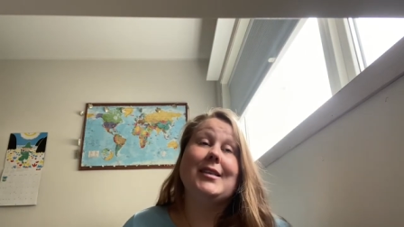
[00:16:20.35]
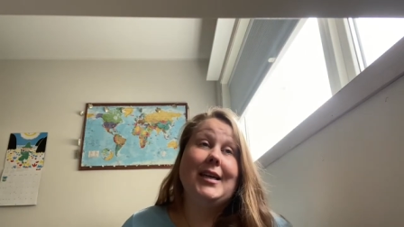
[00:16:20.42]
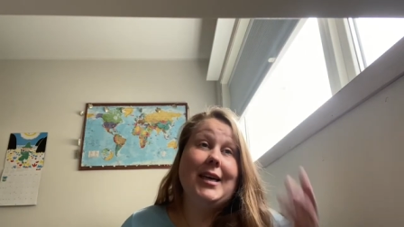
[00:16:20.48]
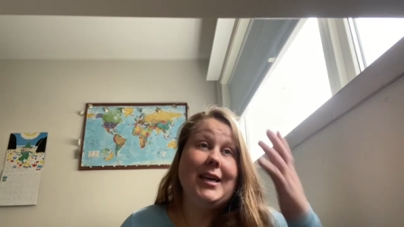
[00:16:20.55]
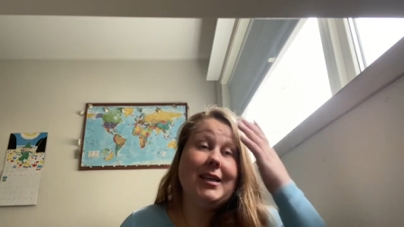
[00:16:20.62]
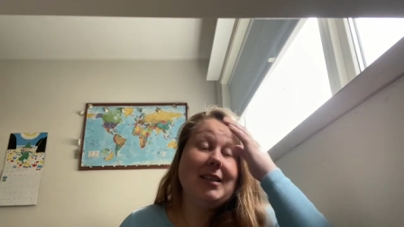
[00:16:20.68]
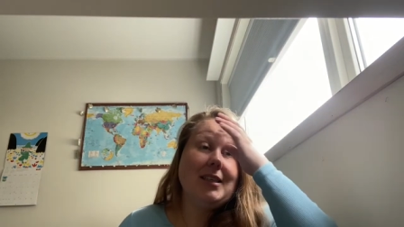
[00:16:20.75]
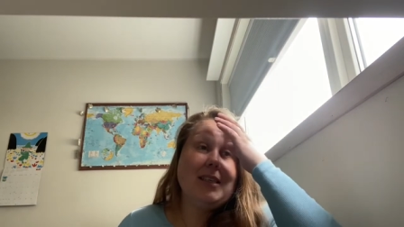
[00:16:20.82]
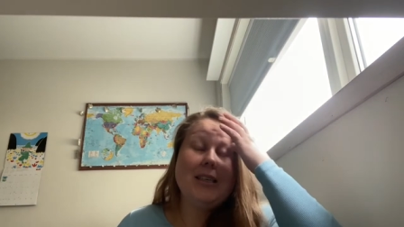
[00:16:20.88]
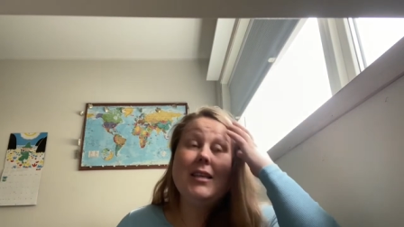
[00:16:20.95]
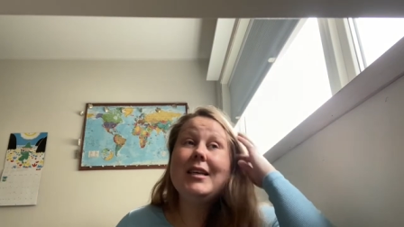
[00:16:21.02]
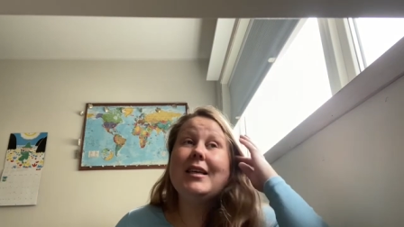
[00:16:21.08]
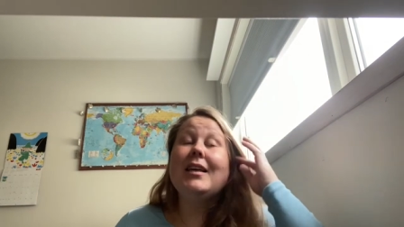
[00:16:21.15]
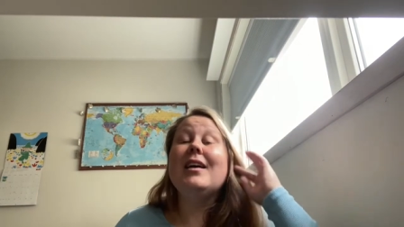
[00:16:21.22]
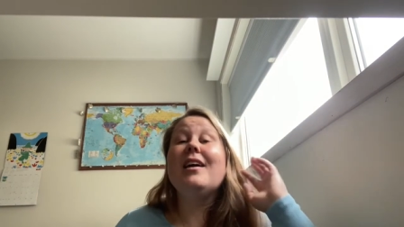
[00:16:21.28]
And
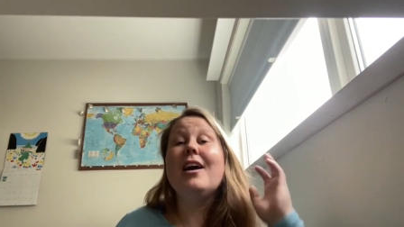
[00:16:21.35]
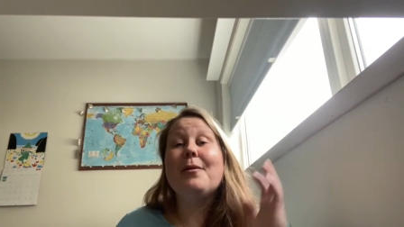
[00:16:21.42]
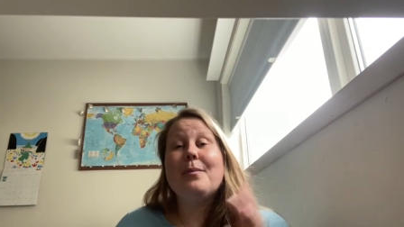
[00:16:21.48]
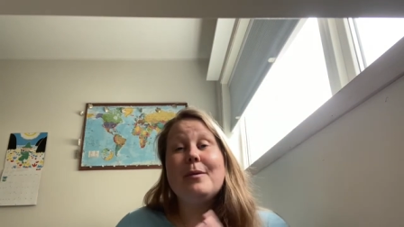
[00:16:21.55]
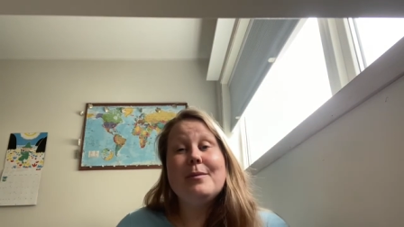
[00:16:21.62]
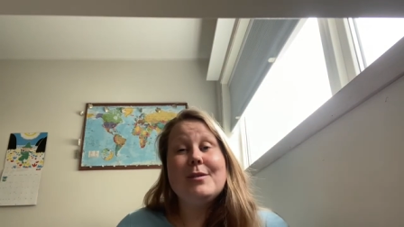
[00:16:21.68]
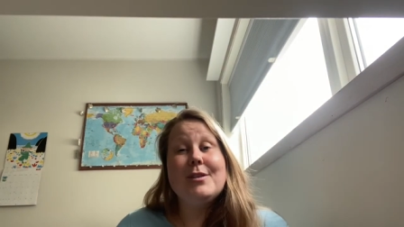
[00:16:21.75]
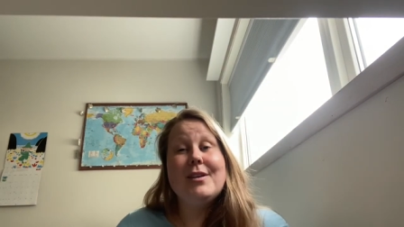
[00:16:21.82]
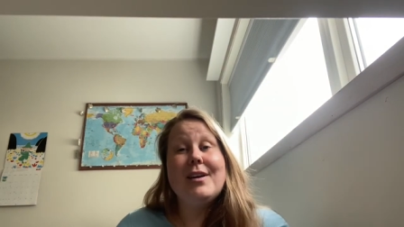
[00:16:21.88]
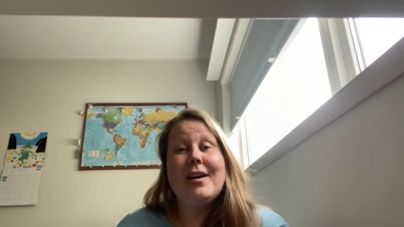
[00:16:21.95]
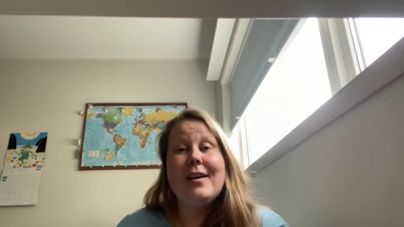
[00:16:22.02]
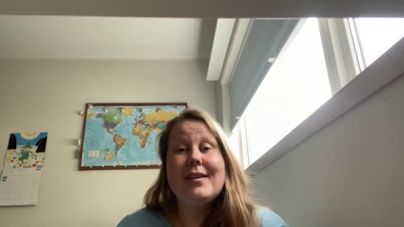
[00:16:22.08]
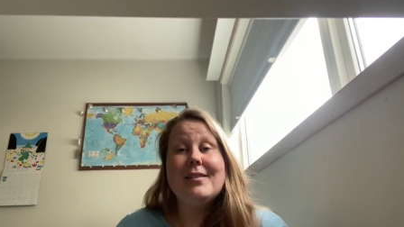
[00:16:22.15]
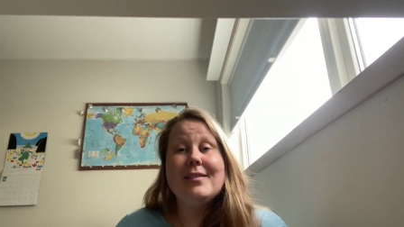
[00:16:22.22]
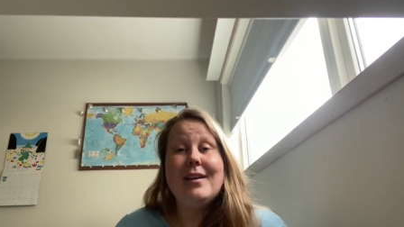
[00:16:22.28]
I promise you
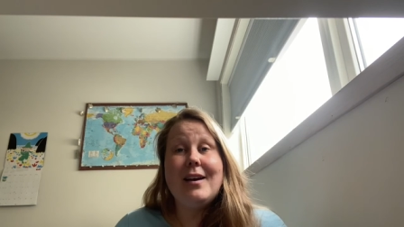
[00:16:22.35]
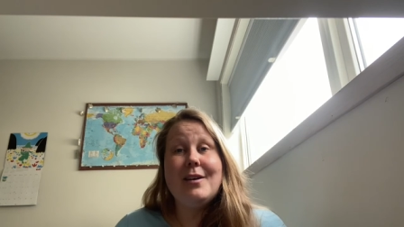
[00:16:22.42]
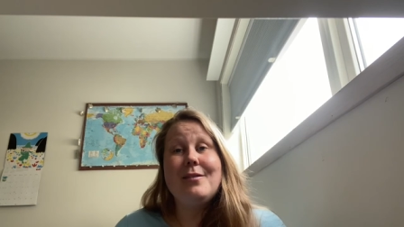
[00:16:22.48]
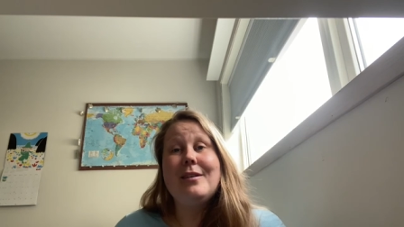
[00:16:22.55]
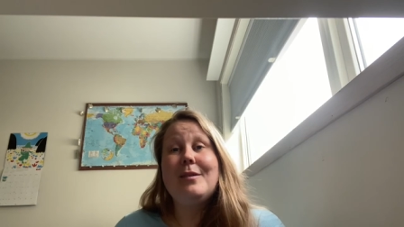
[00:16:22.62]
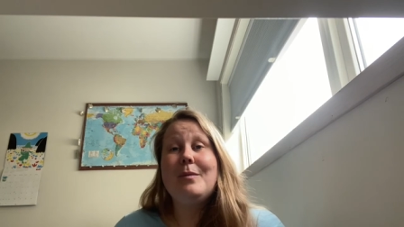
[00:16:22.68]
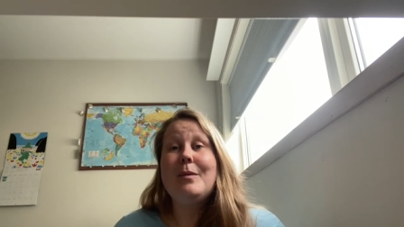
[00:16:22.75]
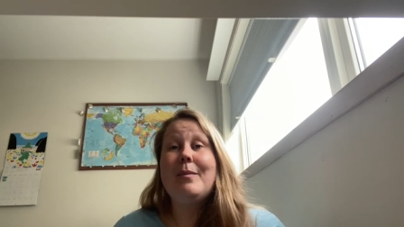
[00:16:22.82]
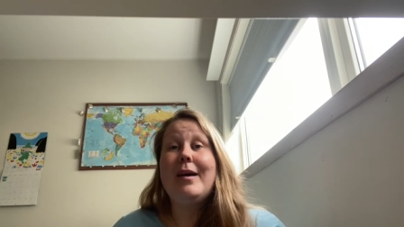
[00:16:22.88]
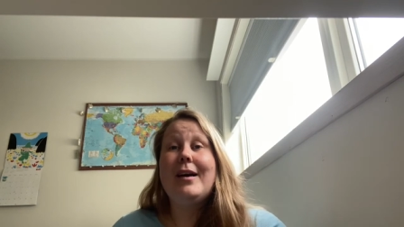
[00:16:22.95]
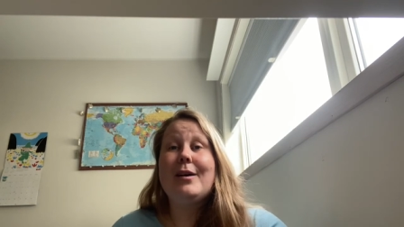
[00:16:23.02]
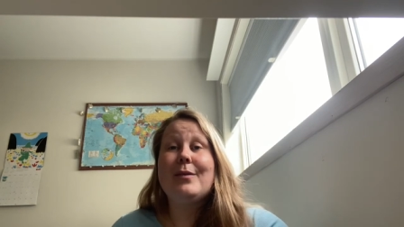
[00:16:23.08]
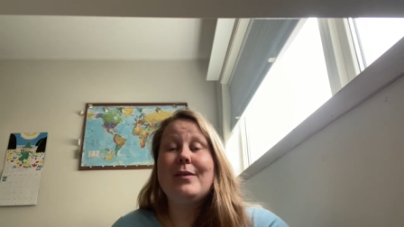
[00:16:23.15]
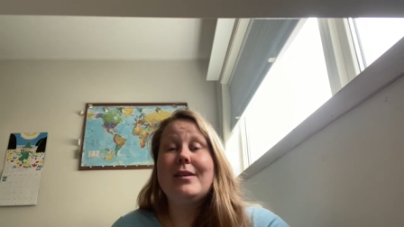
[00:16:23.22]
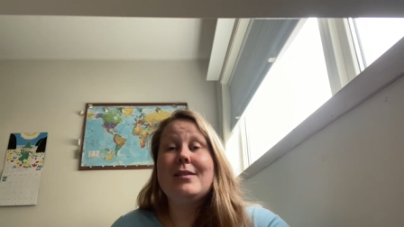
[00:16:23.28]
guys, I will be
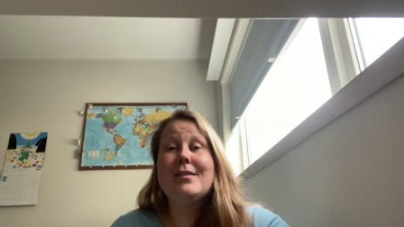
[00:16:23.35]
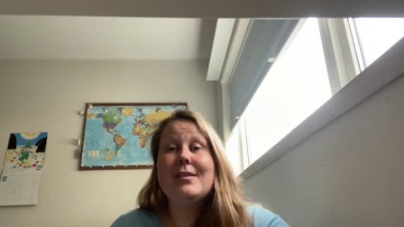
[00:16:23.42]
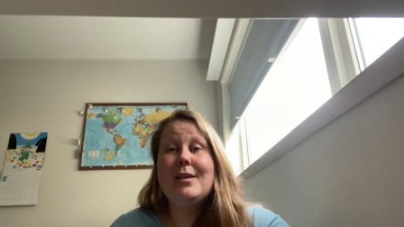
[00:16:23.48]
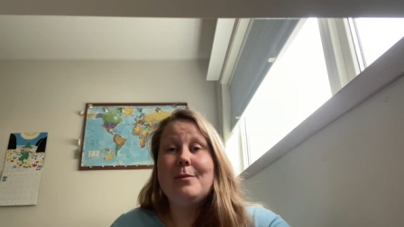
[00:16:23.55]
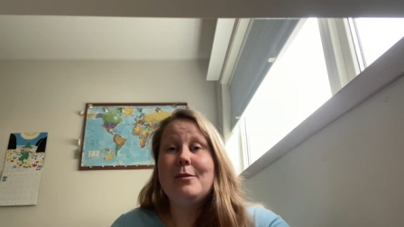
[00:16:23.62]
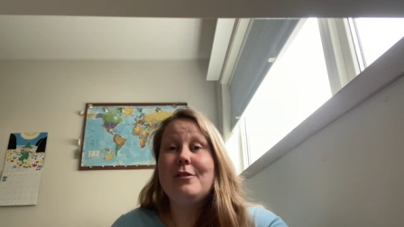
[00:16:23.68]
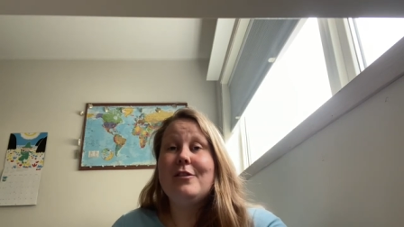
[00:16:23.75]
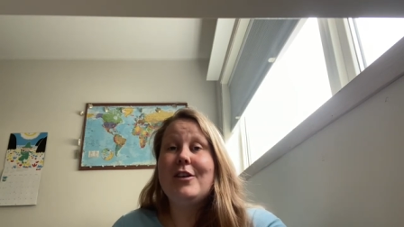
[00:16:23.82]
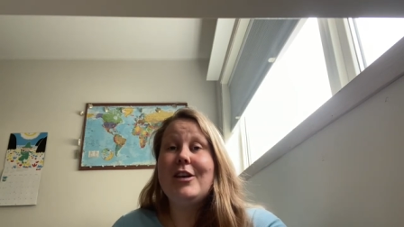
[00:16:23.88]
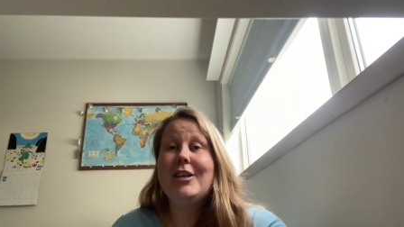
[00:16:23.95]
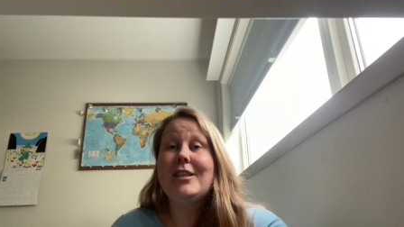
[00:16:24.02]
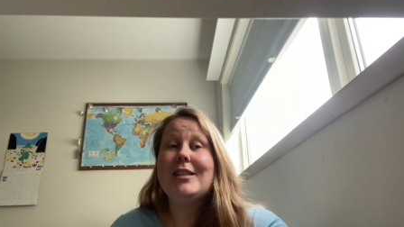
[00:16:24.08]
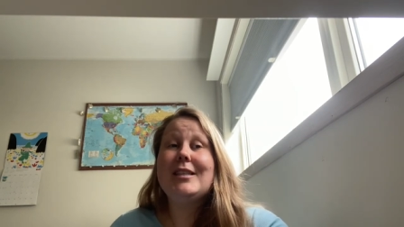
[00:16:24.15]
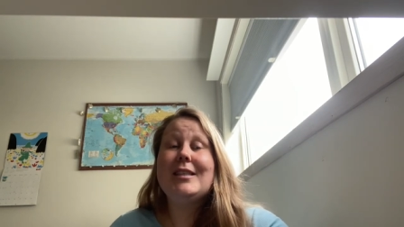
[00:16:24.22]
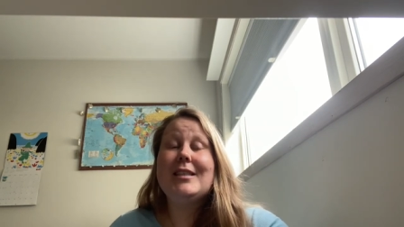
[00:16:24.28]
back with stable
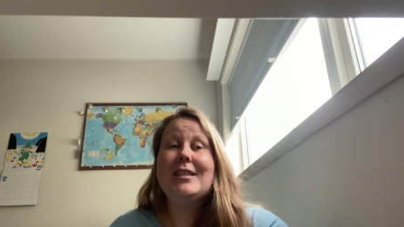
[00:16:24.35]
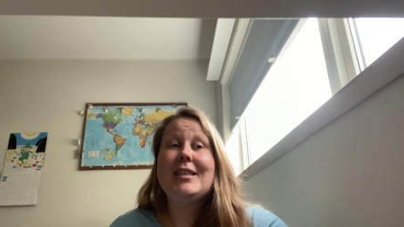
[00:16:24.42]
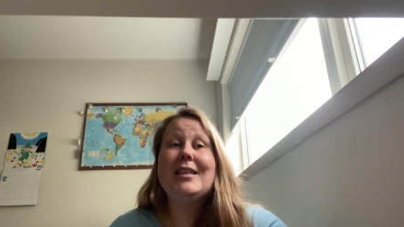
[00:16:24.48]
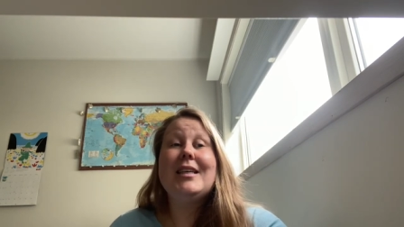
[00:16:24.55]
vlogs.